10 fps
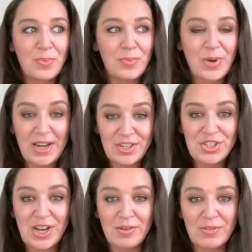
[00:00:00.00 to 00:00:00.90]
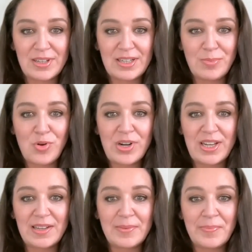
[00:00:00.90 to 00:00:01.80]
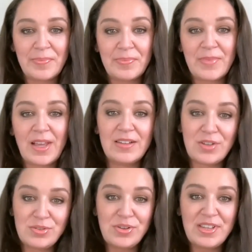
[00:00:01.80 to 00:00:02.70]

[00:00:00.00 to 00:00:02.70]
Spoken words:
When I shower in the morning, I don't do